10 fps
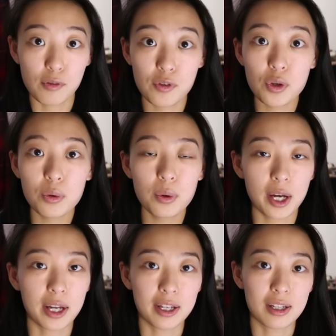few,
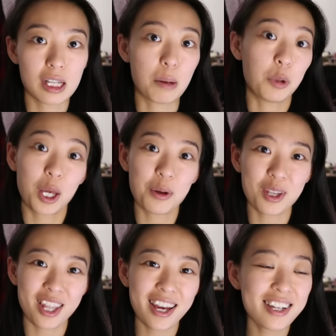and I'm okay
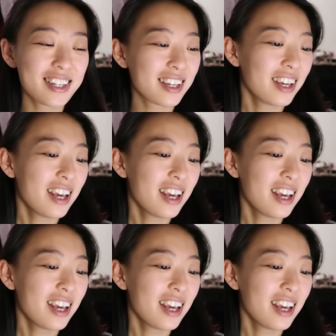with that.